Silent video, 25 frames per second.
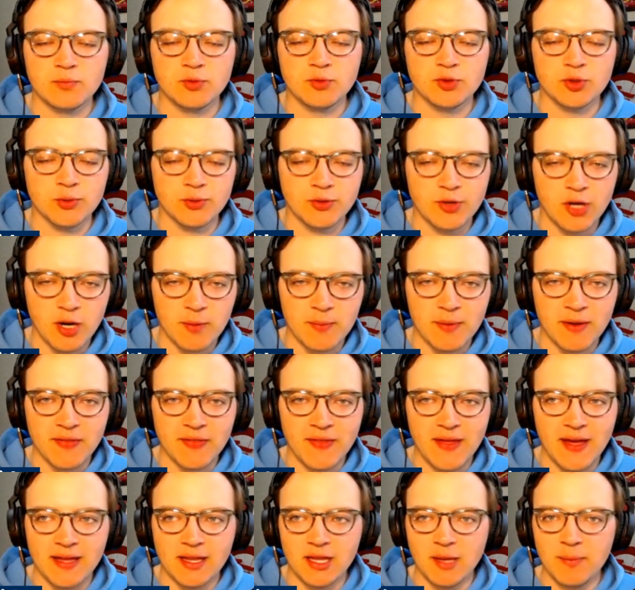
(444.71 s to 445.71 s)
So we'll talk about
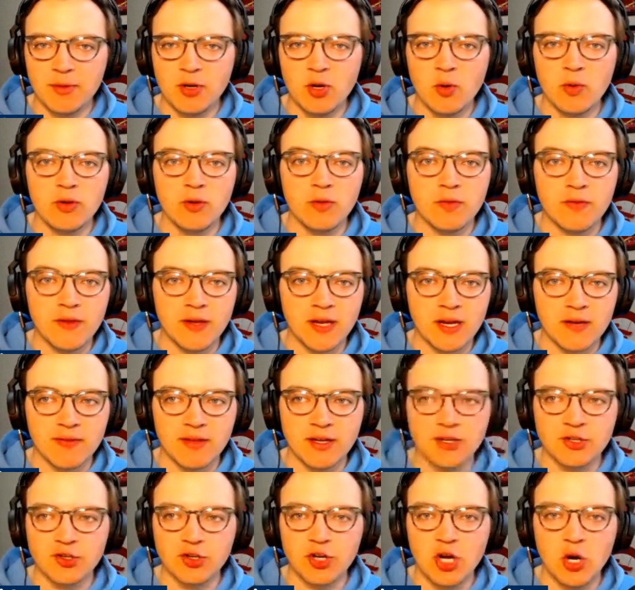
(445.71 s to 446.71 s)
that. Let me know what you think, if
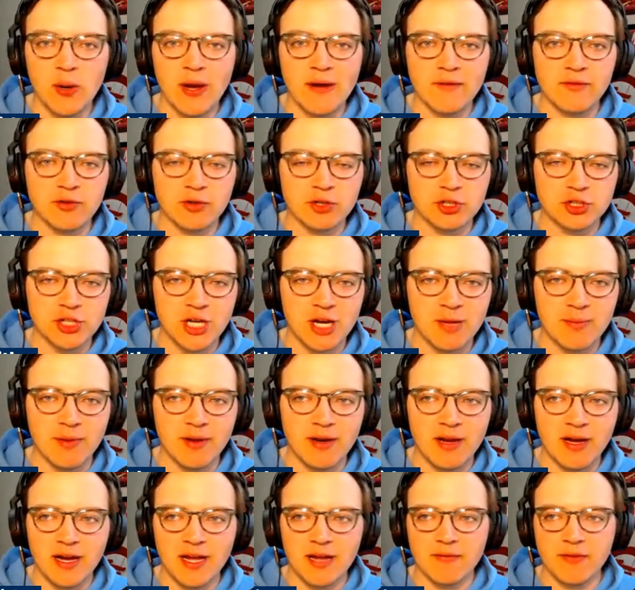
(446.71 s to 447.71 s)
they should go after a Sean
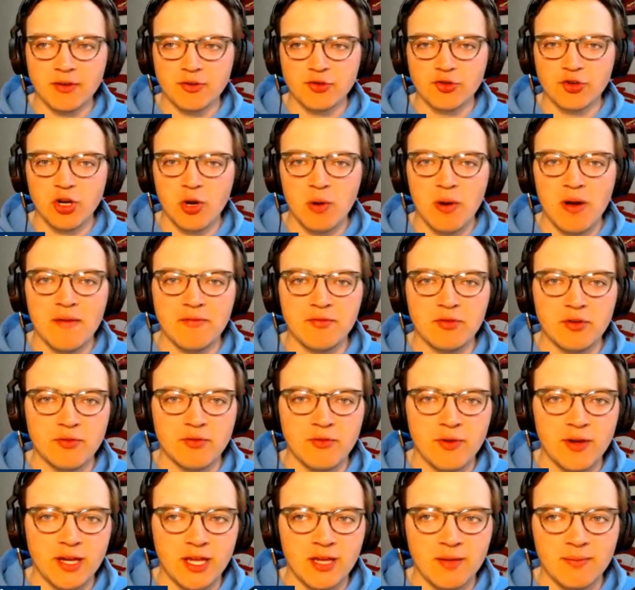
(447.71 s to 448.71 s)
Manaea, if they should go after a
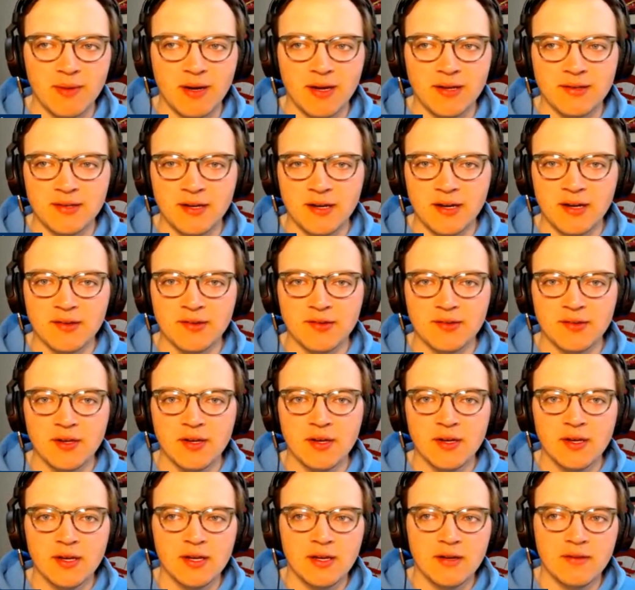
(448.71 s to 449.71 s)
Frankie Montas,
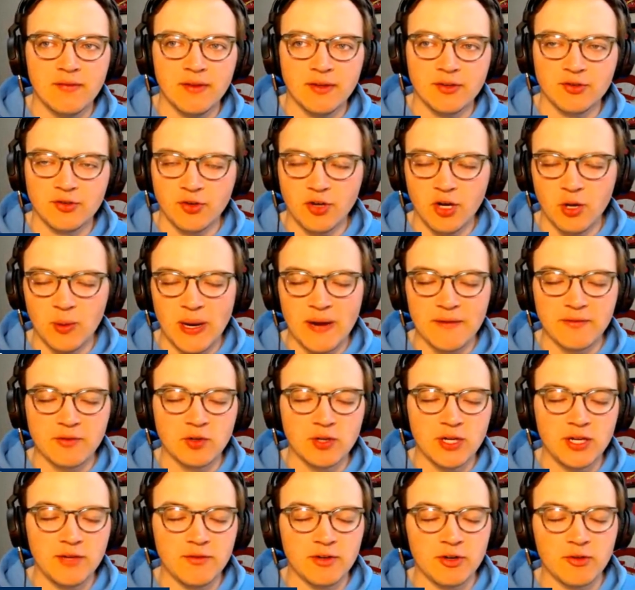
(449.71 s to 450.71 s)
if they should go
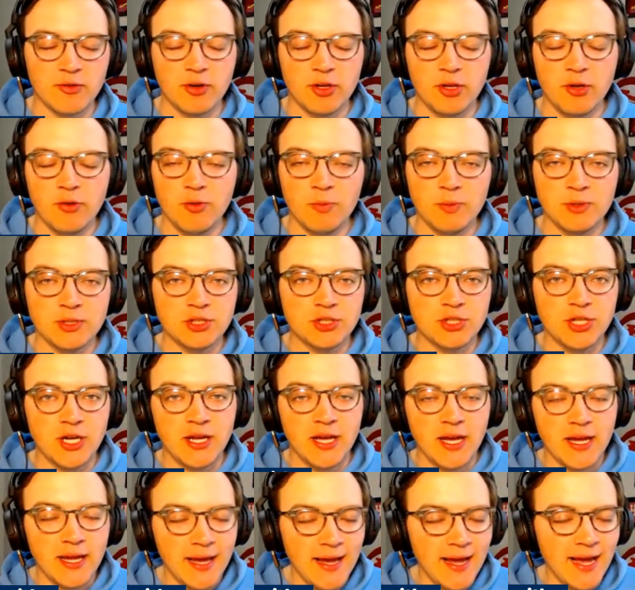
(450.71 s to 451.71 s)
after even a reunion with
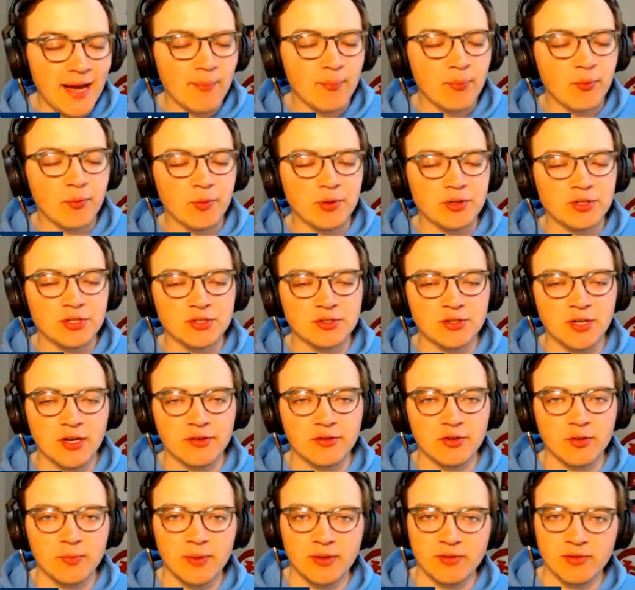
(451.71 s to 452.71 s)
J.A. Happ, which has
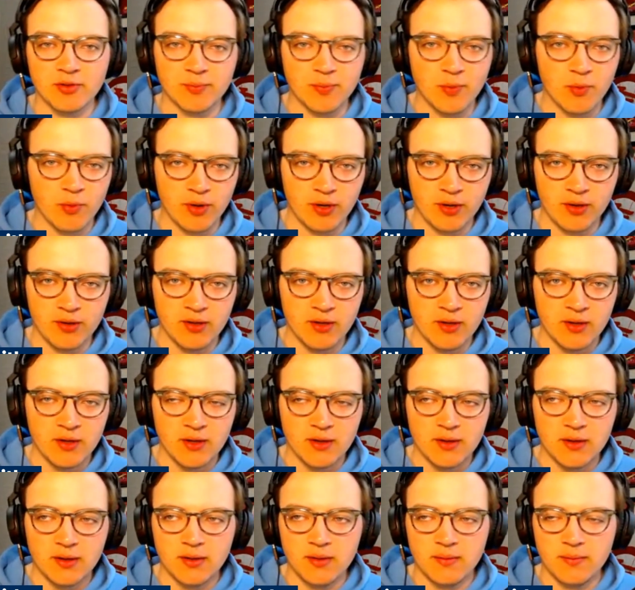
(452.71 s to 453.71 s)
also been reported.
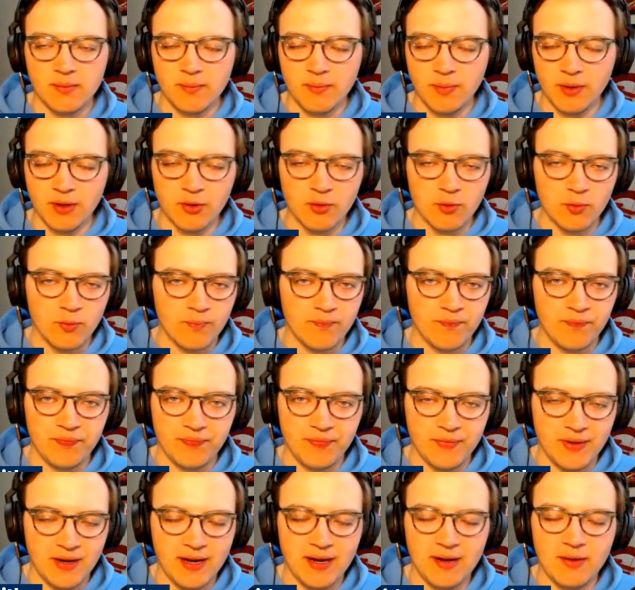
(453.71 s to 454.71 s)
But
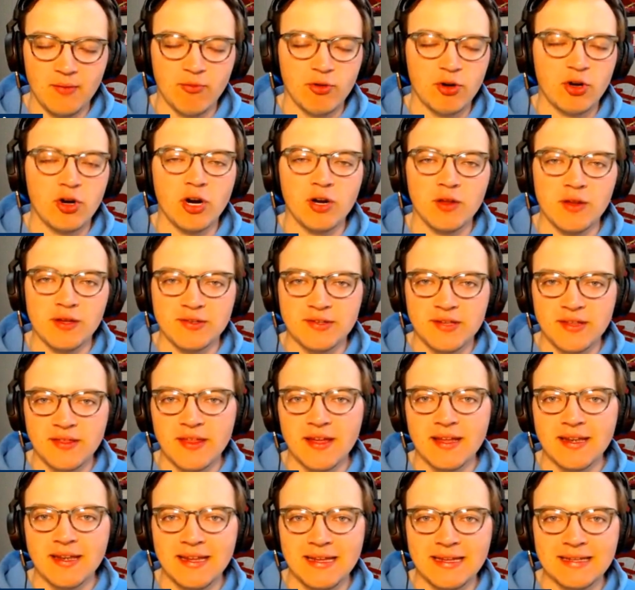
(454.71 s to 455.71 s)
regardless,
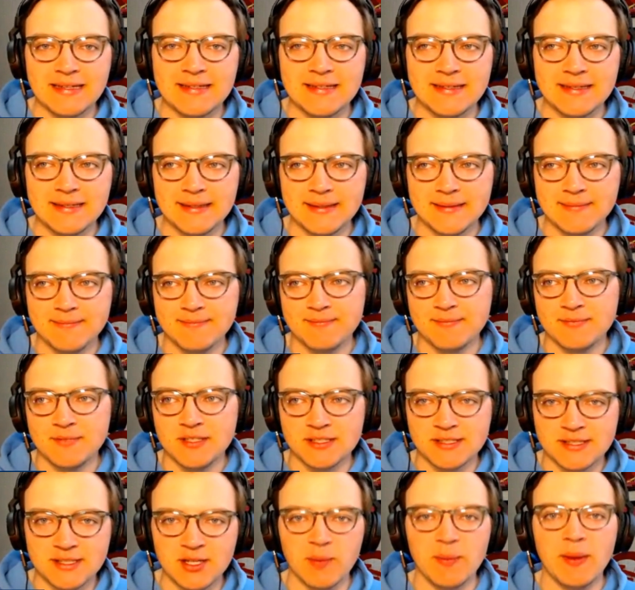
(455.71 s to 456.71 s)
they need to
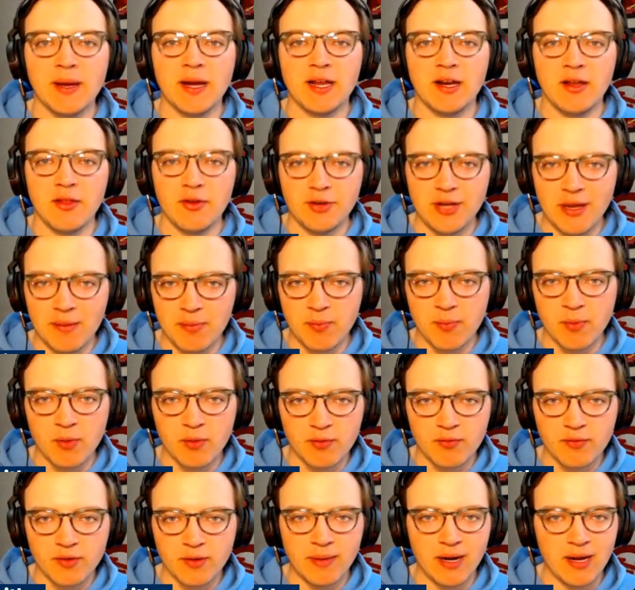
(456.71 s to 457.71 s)
still make another depth
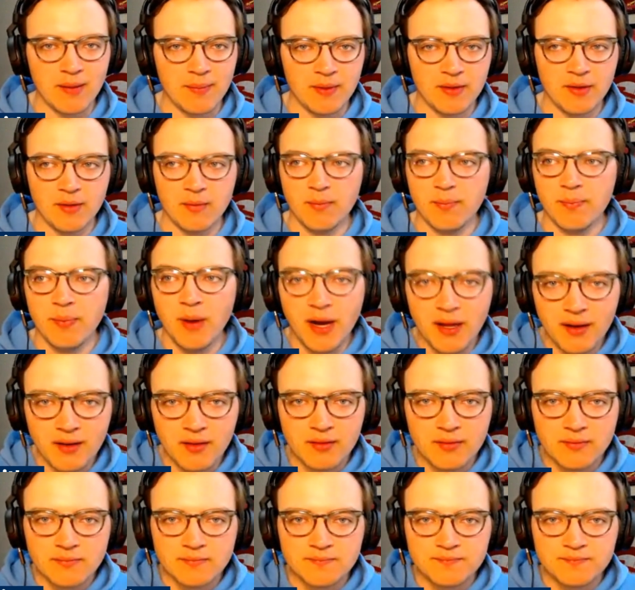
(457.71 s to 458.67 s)
move, in my opinion. But